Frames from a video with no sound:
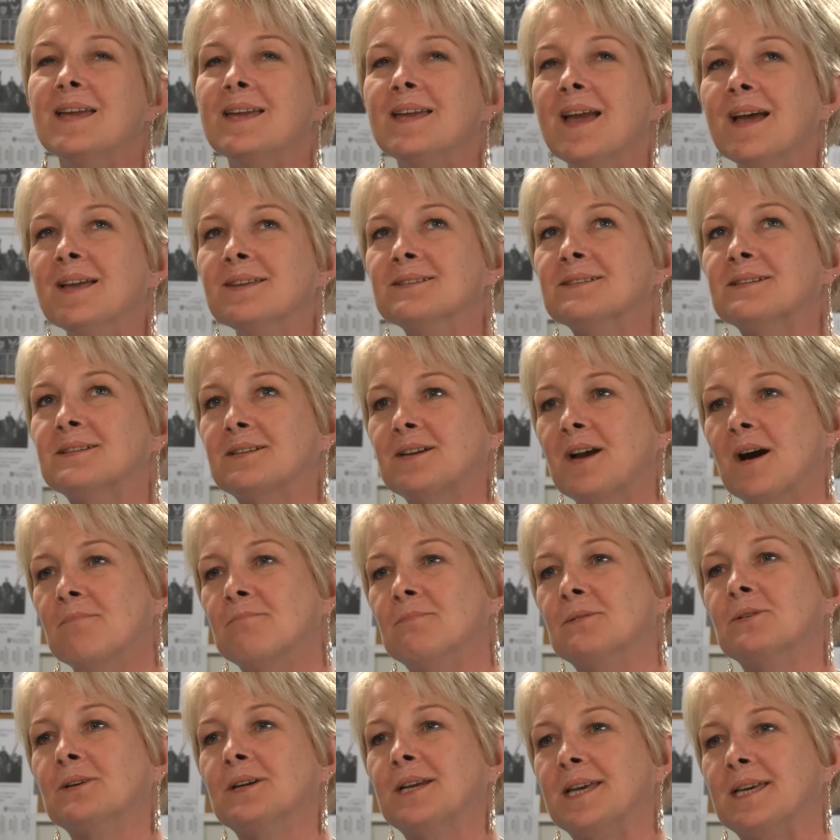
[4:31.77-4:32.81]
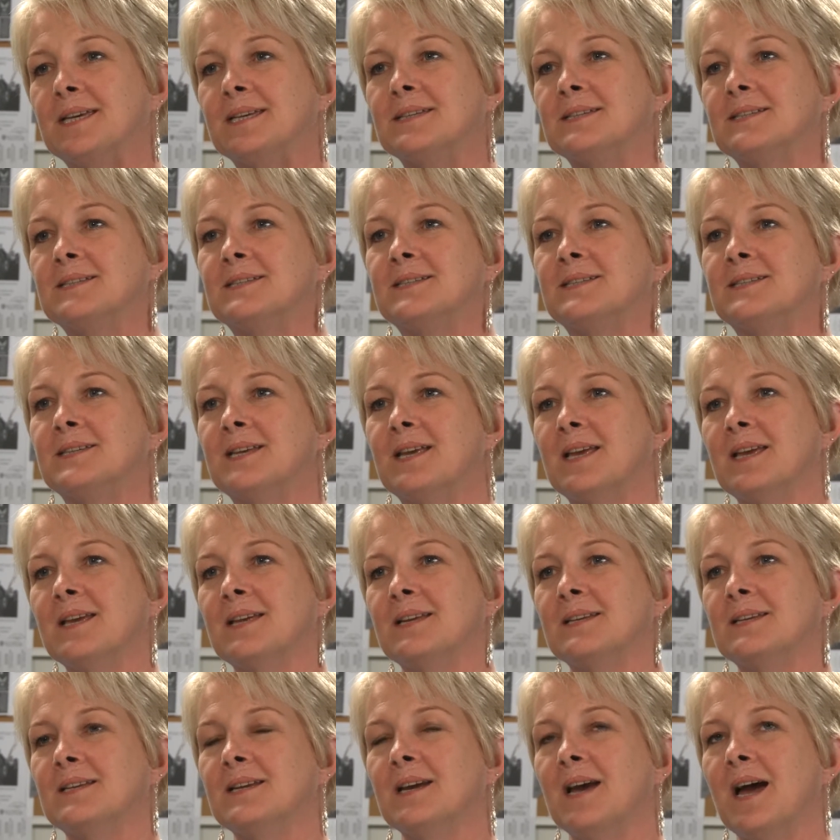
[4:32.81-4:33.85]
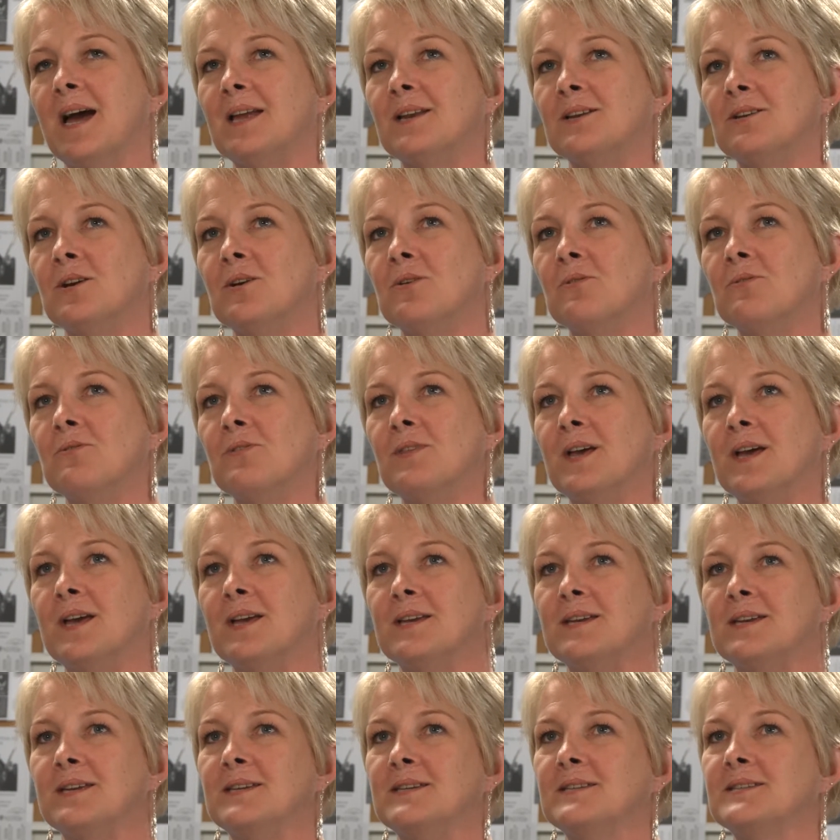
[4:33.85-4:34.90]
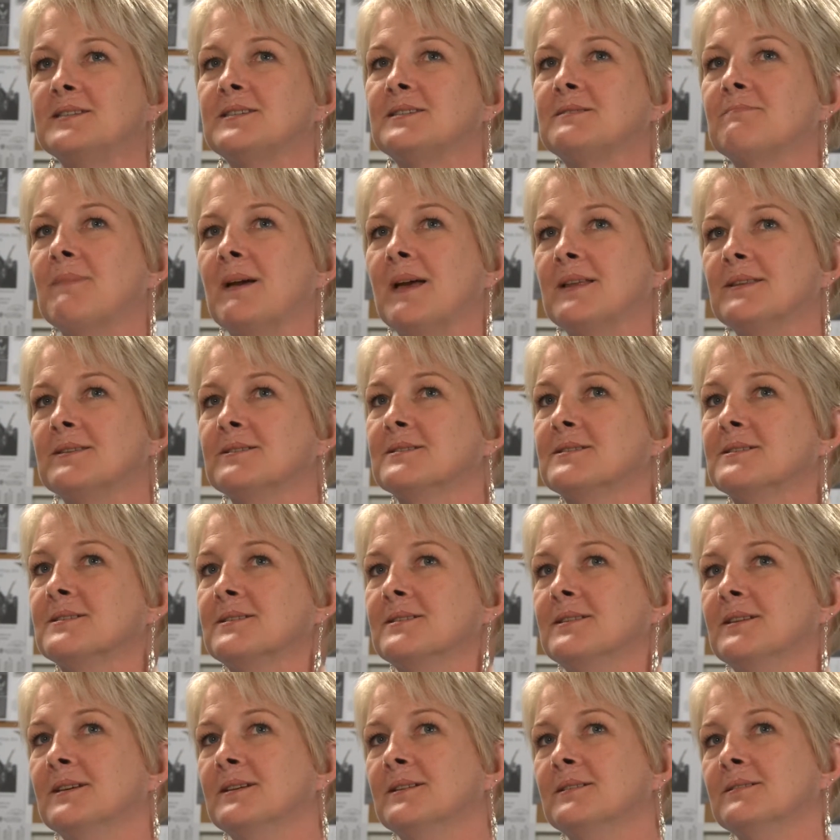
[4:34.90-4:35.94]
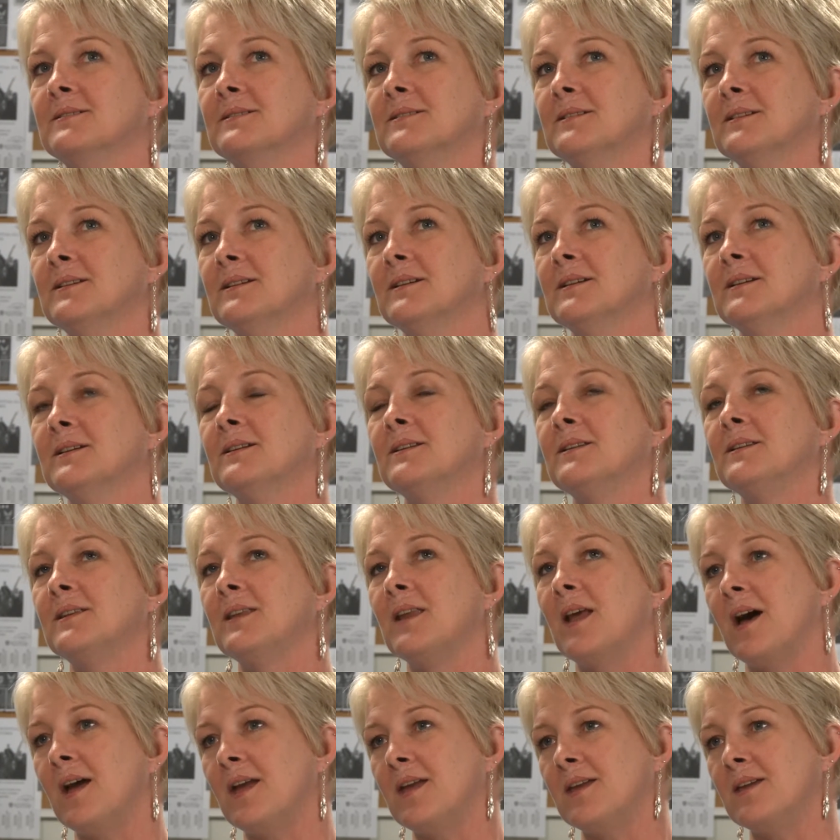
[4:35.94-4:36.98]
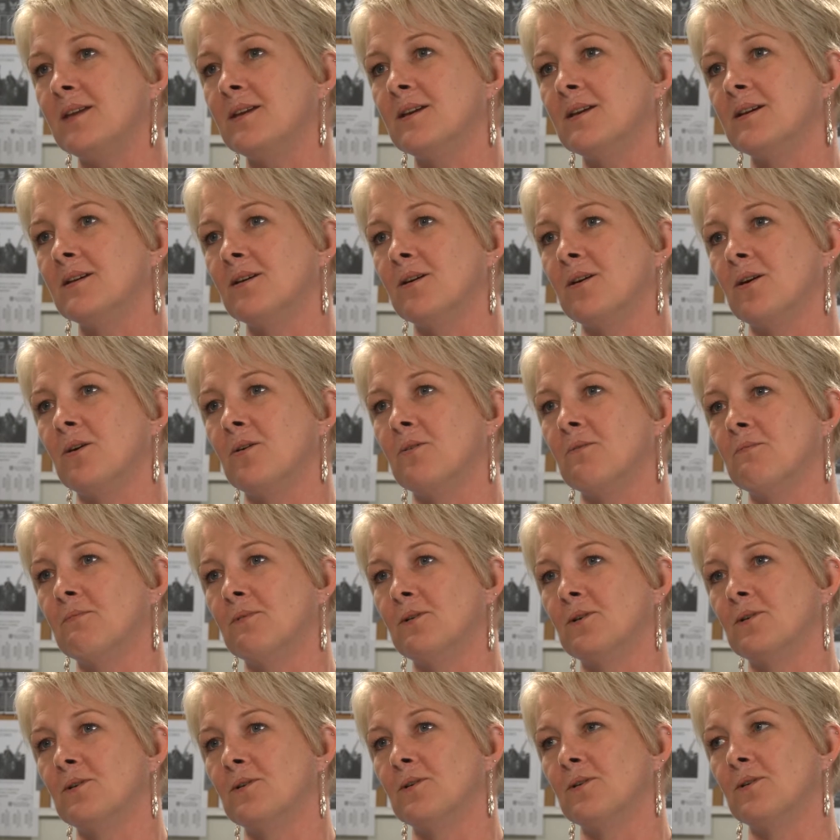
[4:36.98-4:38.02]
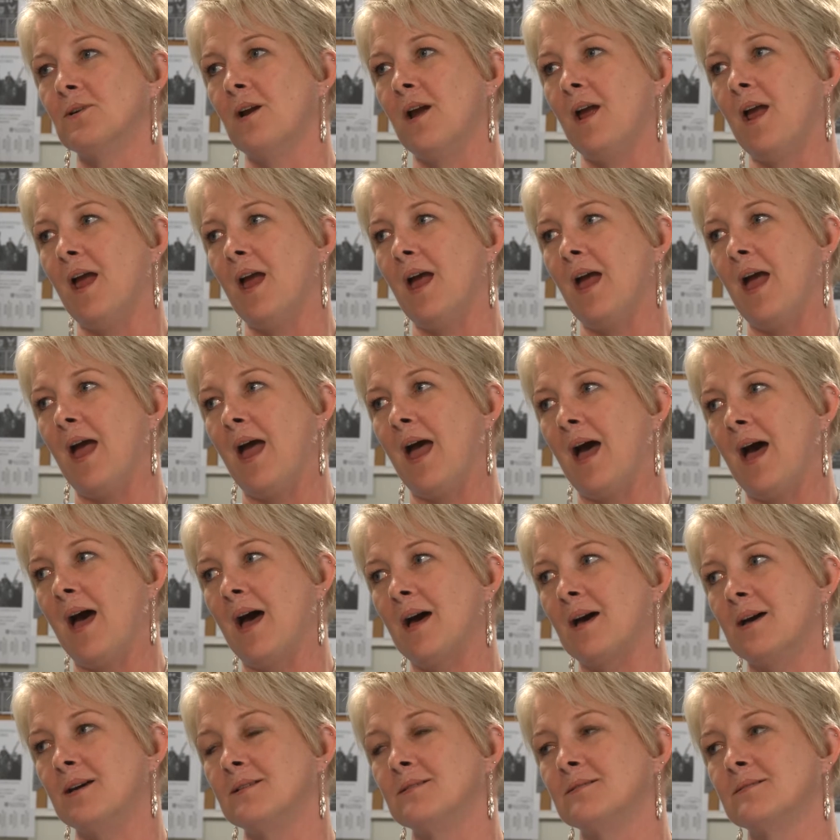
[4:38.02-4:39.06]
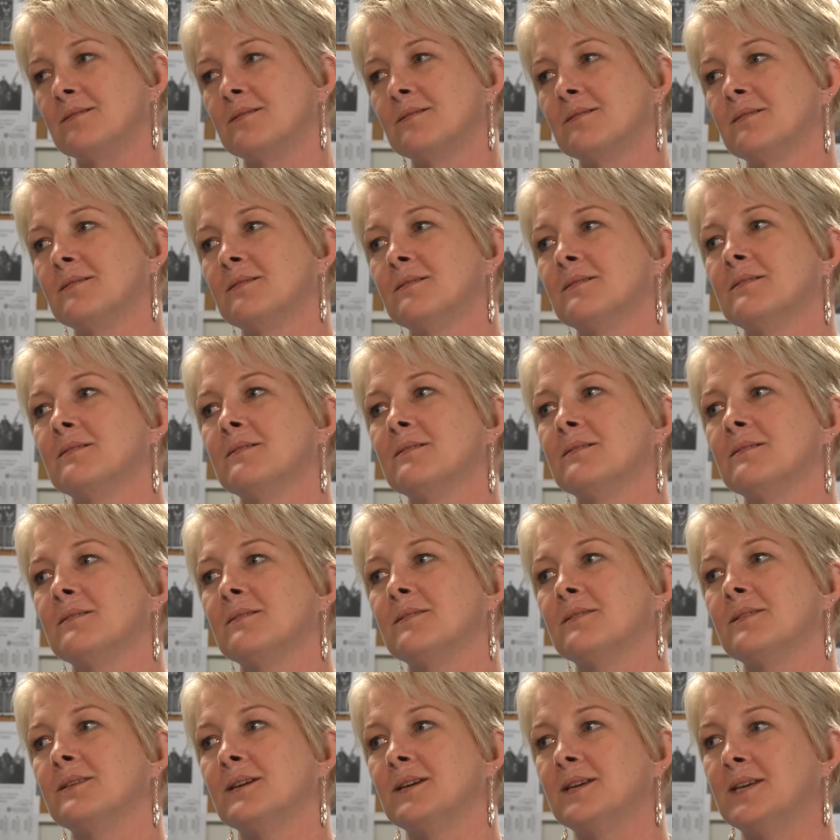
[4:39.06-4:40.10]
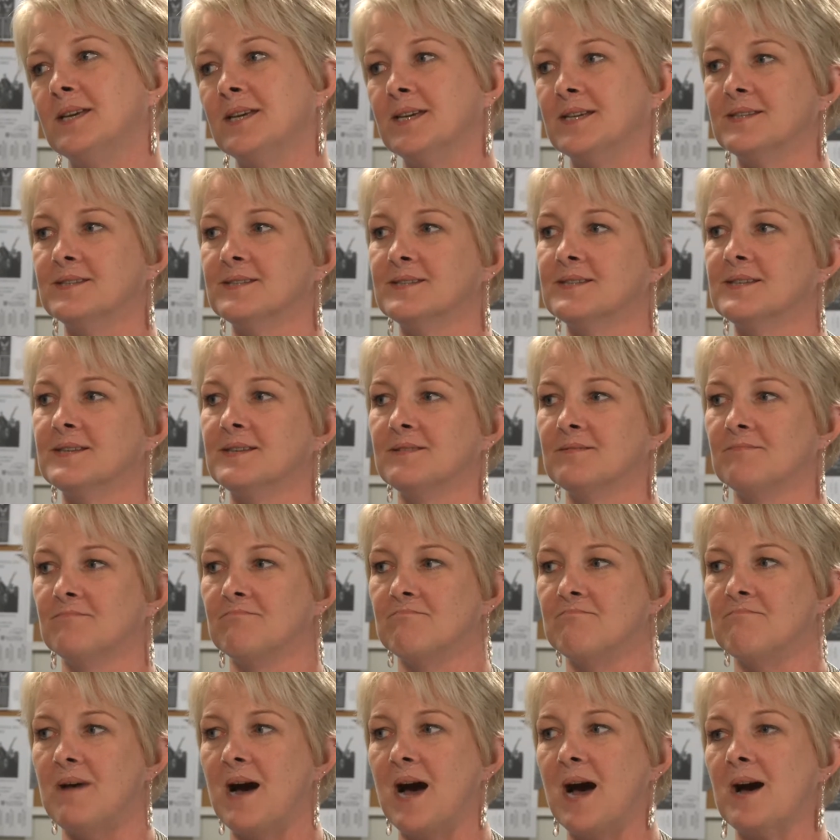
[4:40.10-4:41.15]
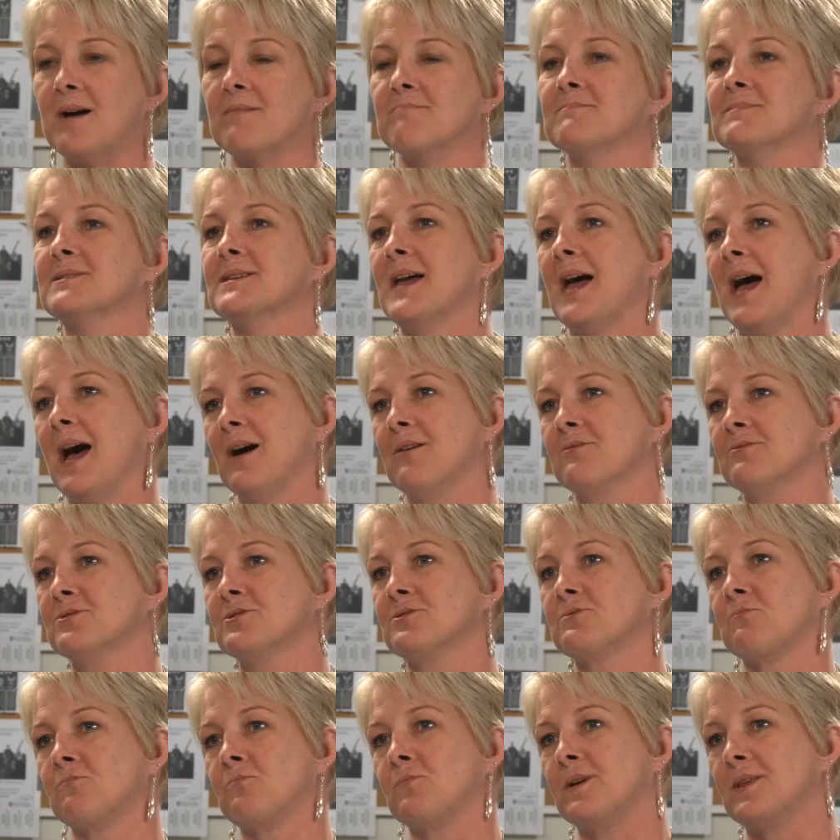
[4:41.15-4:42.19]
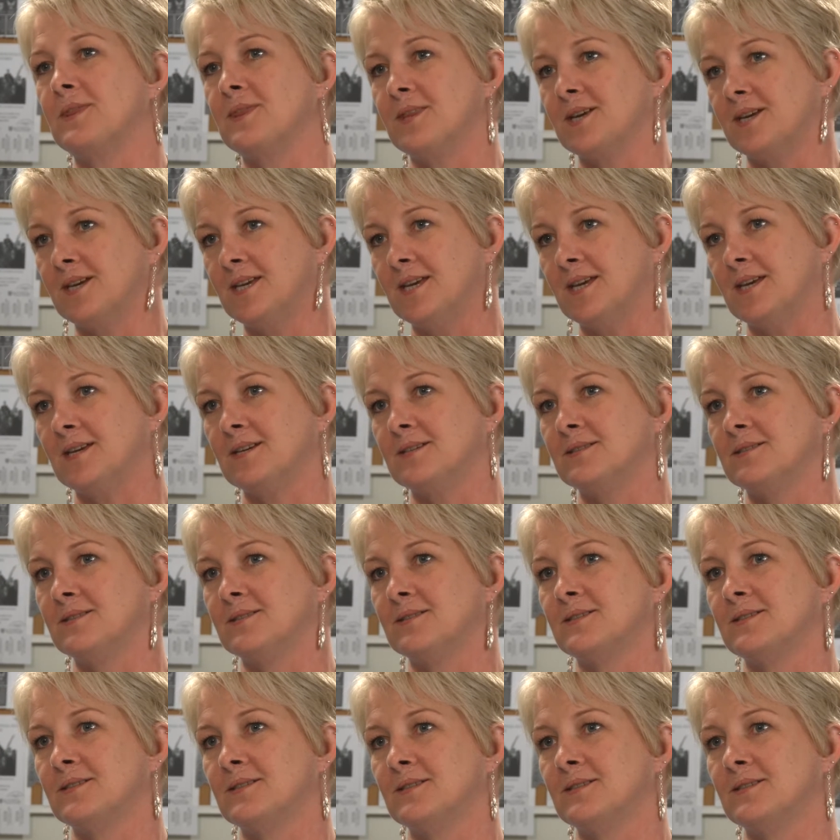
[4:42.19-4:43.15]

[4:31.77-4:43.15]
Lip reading: has a couple kids, and I know that he spends the night over at the kids' mom's house with the kids.